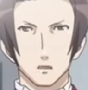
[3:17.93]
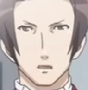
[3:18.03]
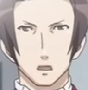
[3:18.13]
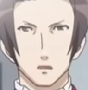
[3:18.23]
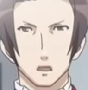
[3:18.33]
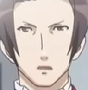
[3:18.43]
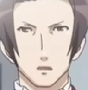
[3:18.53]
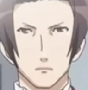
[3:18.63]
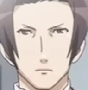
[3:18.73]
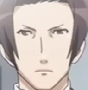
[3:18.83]
Understood.
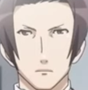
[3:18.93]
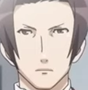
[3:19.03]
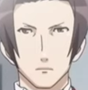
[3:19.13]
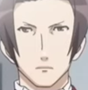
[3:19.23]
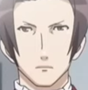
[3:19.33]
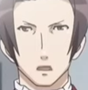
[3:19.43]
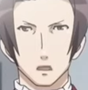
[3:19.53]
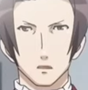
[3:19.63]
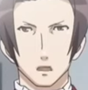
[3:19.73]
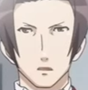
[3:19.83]

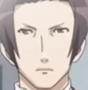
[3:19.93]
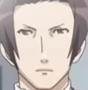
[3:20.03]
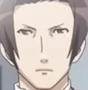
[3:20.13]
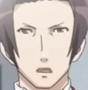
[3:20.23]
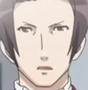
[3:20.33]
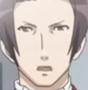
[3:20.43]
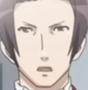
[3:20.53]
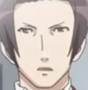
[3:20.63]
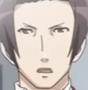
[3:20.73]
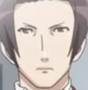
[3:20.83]
Tell me, are you there
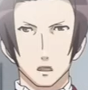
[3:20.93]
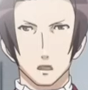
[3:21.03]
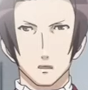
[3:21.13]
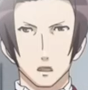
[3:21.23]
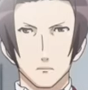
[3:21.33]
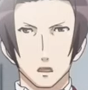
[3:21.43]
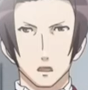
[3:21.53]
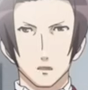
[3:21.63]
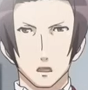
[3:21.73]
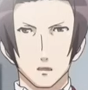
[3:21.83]
training to boost your
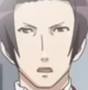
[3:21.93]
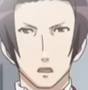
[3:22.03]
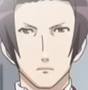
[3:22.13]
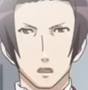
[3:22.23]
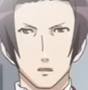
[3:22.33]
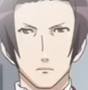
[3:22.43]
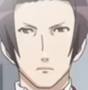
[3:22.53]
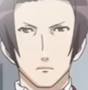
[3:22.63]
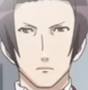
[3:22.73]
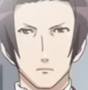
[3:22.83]
spiritual abilities?